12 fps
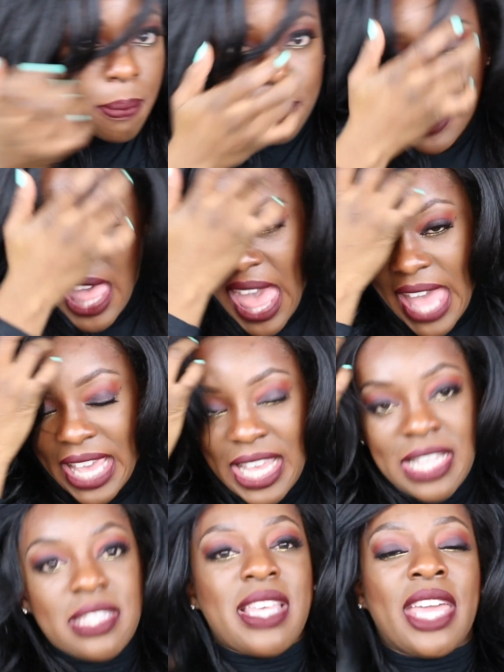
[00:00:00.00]
black.
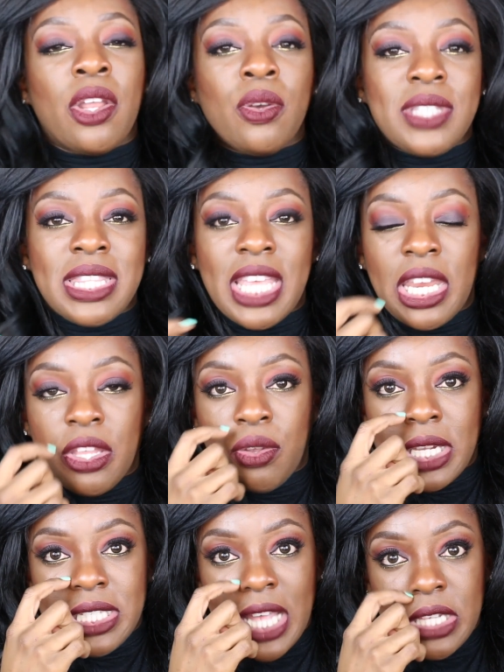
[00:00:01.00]
I know synthetic
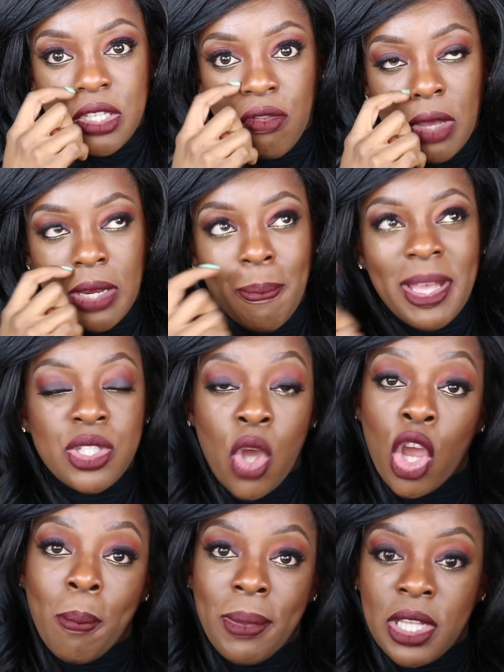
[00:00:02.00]
units tend to run a bit
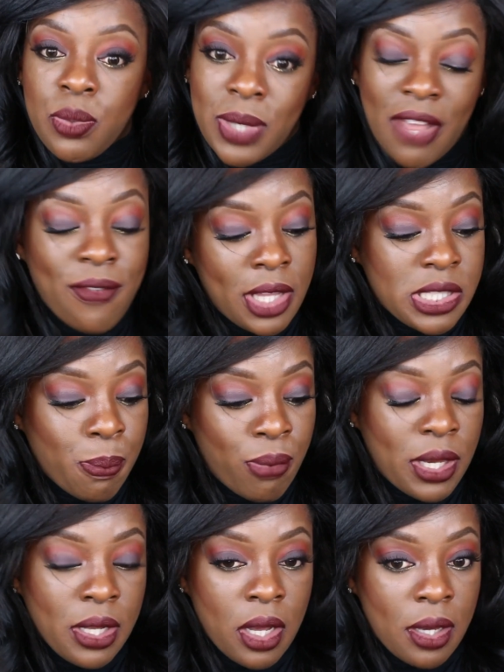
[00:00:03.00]
dark, but this one I feel is a
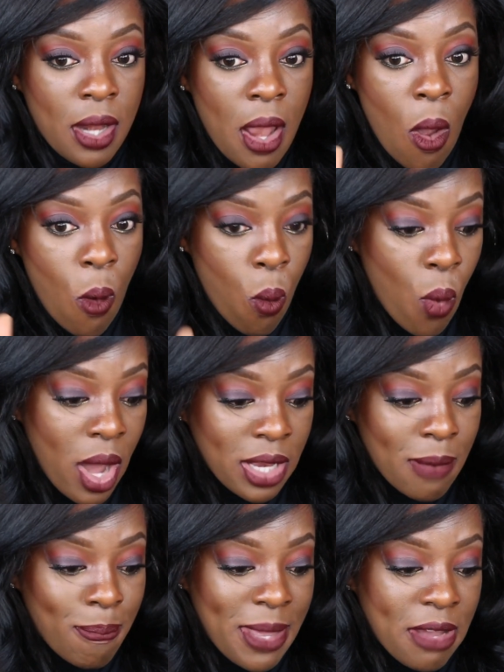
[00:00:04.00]
pretty good
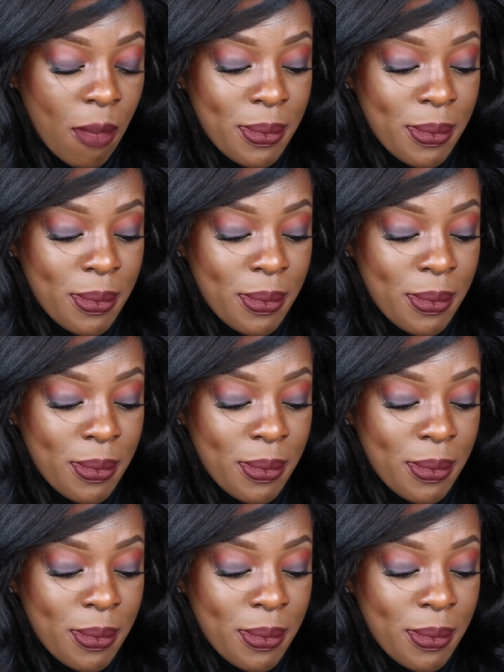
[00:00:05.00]
1B